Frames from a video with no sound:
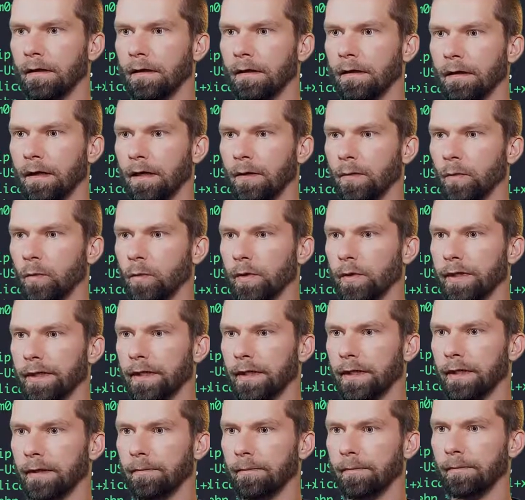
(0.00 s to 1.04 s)
and
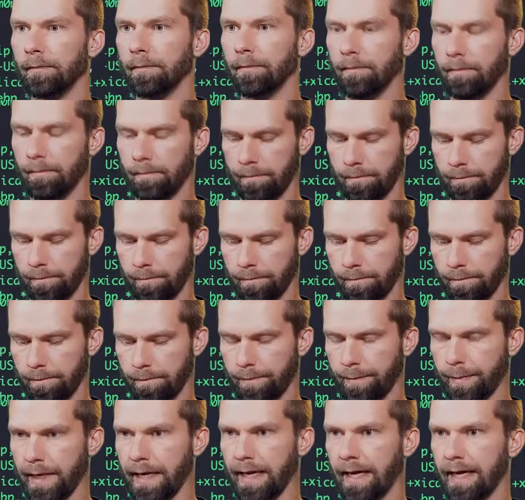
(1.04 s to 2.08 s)
we
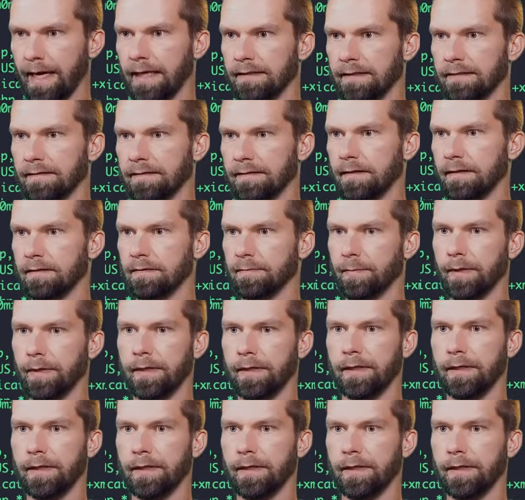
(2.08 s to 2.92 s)
pass this body